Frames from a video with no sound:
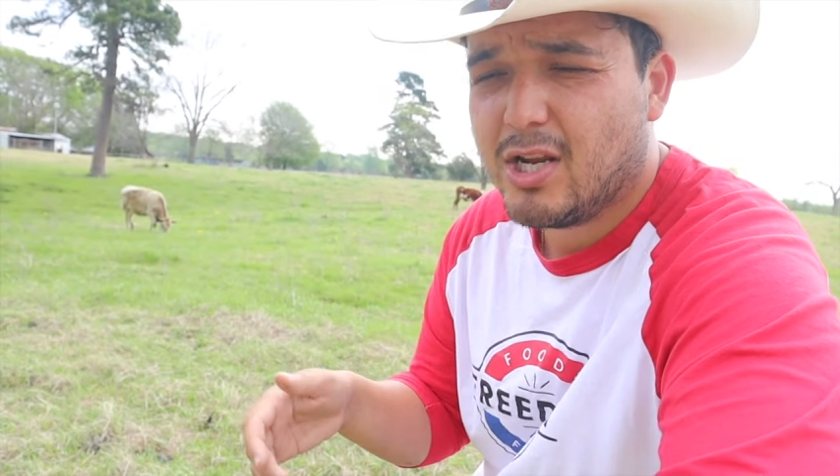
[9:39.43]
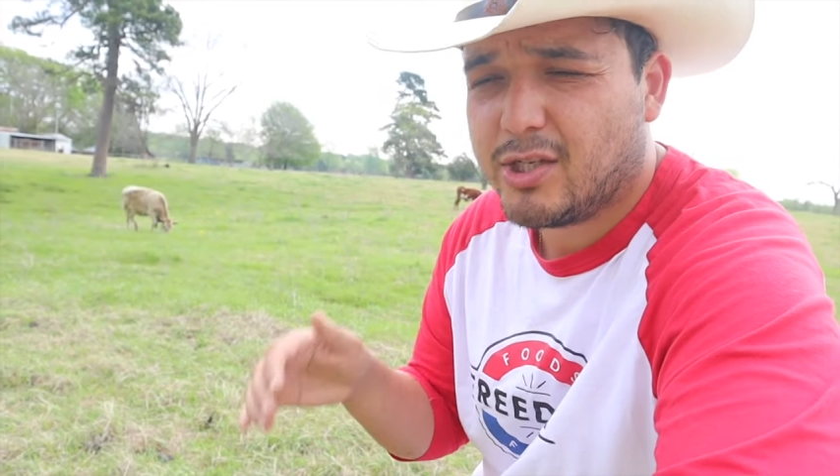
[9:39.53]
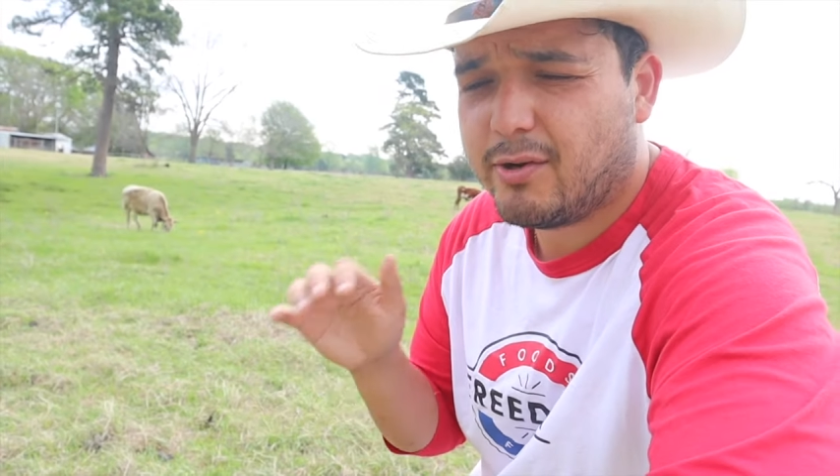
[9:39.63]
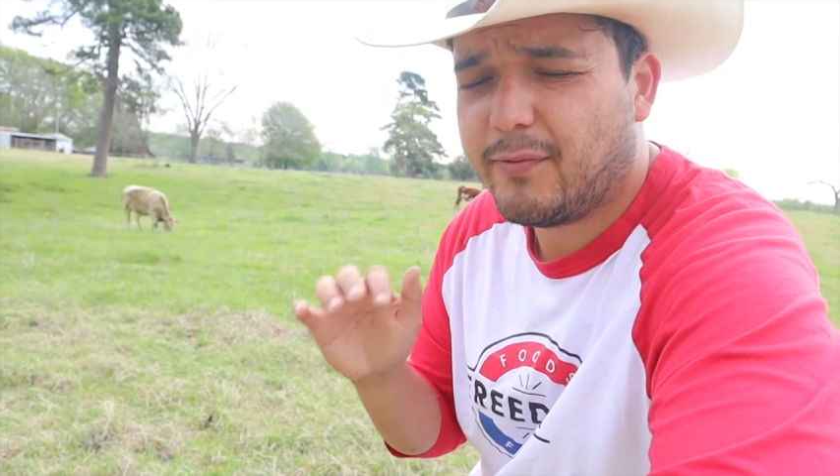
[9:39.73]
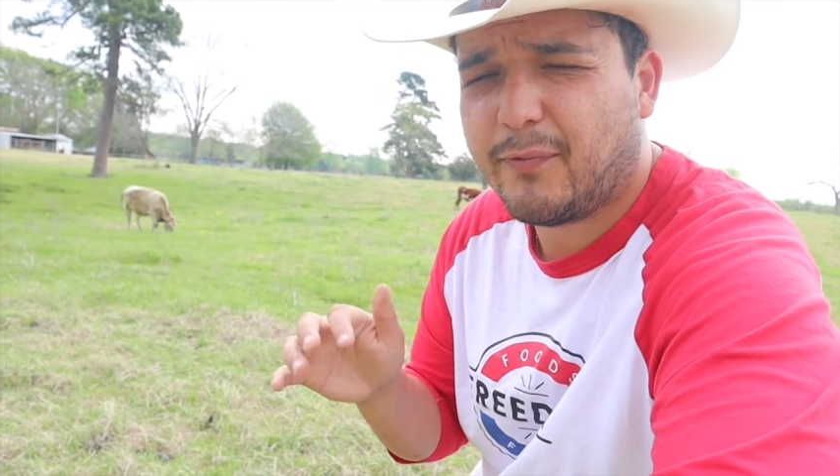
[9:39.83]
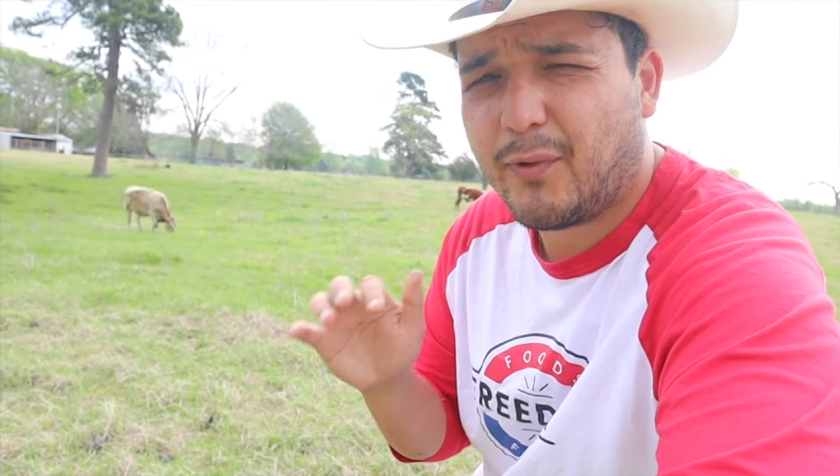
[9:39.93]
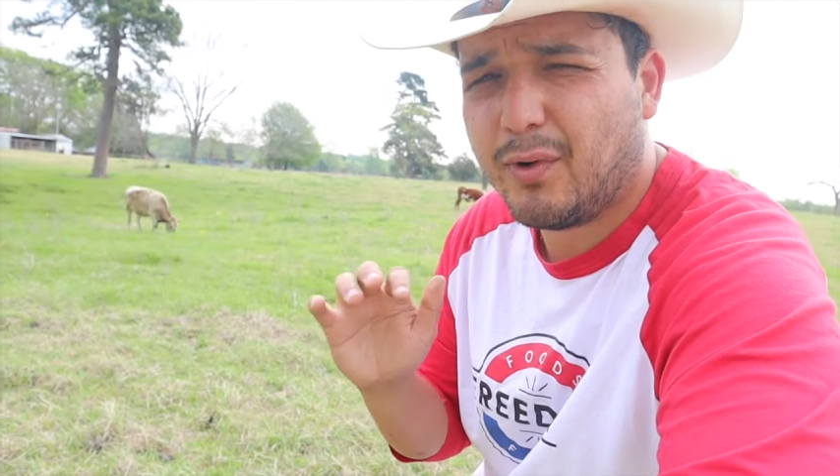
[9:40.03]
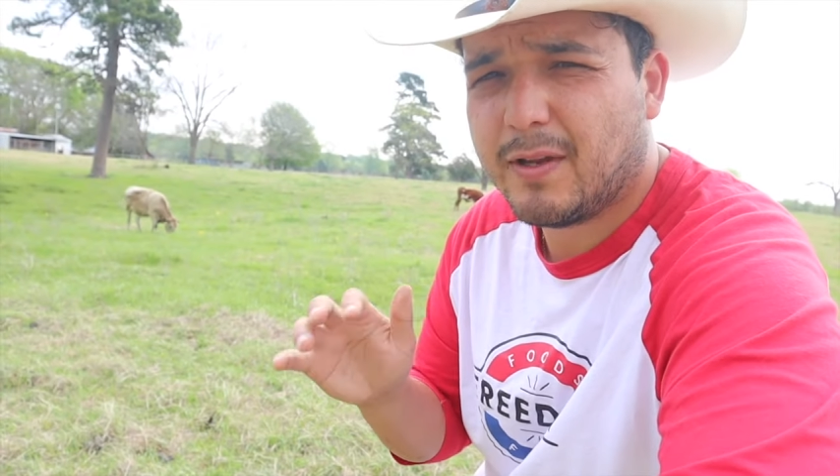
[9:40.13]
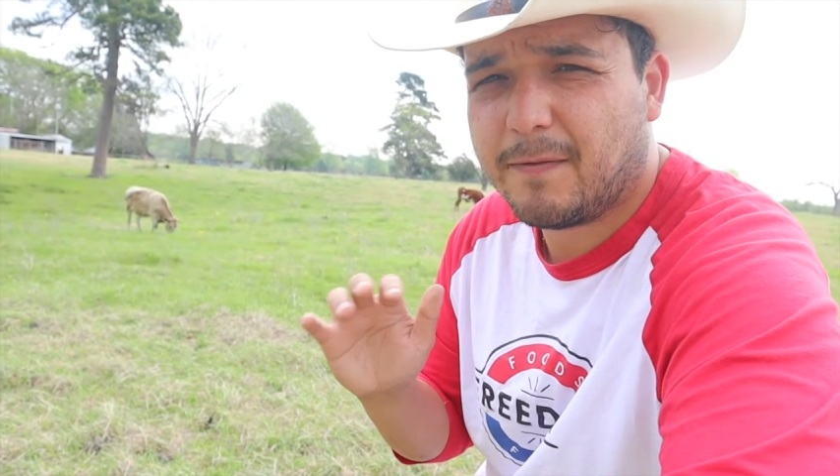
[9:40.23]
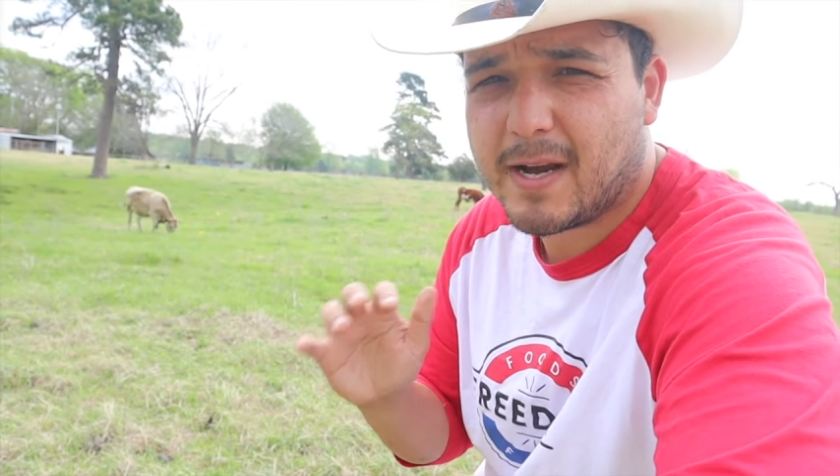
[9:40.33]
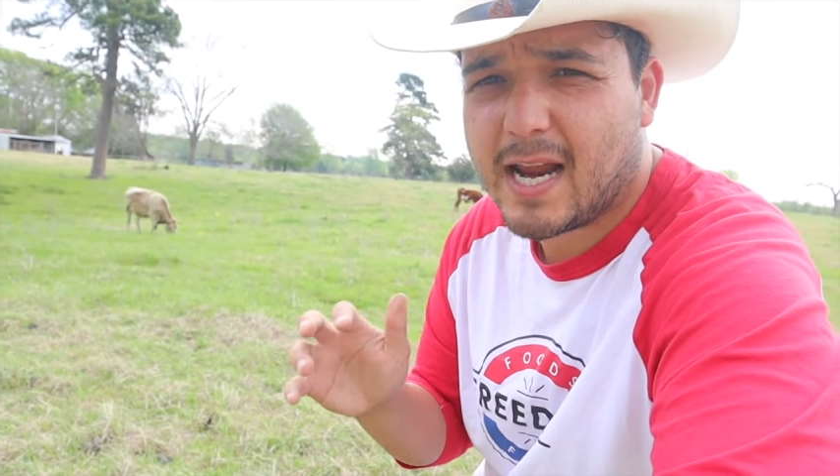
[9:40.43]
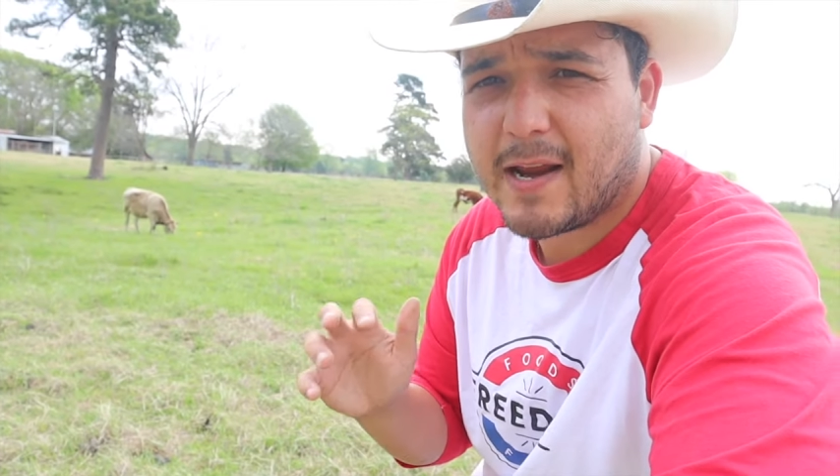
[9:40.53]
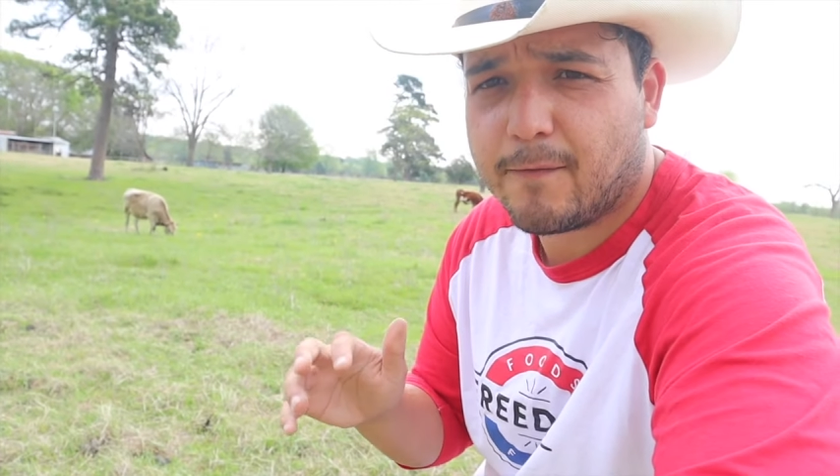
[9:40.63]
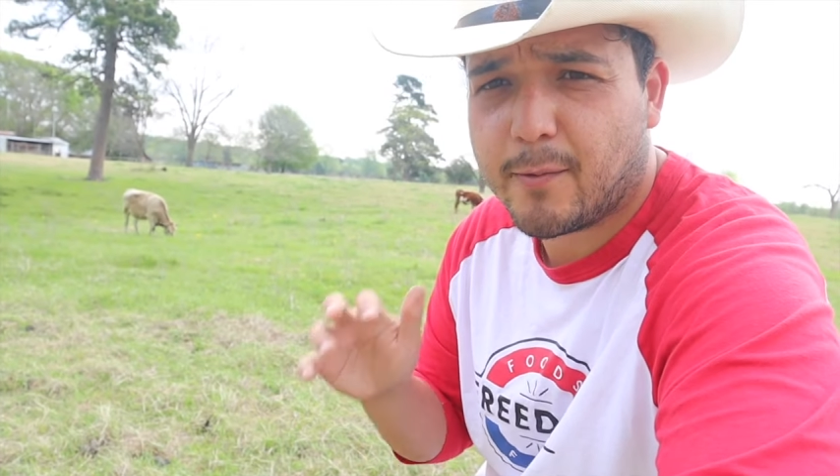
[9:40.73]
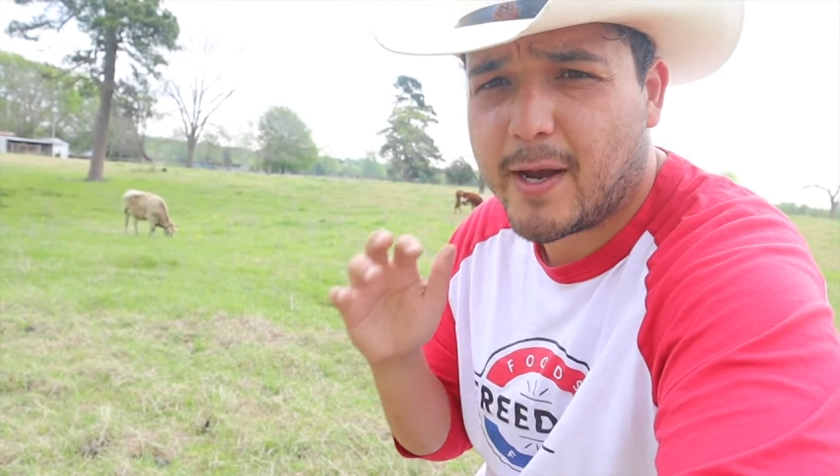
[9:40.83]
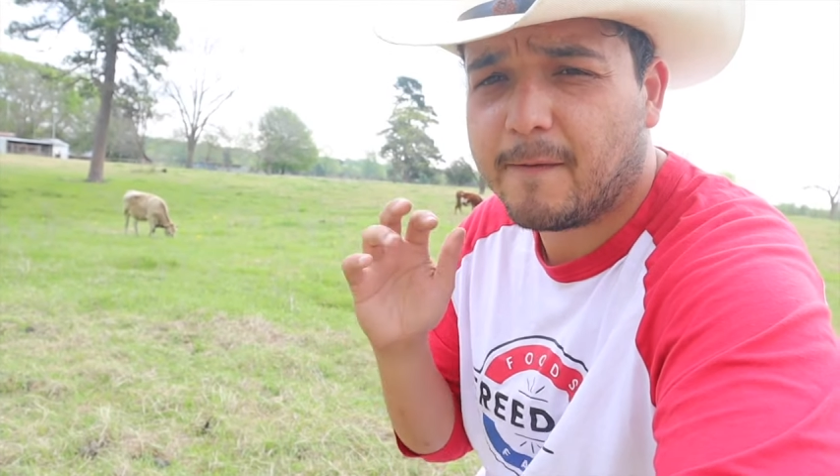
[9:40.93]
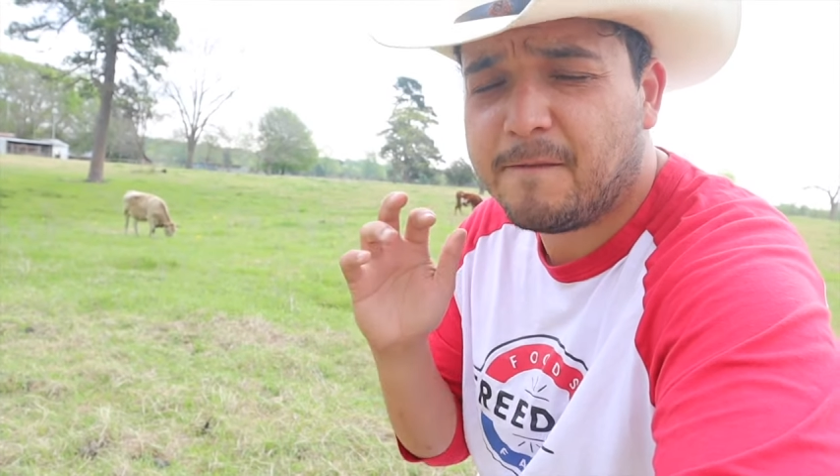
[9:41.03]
So we've only fed hay for about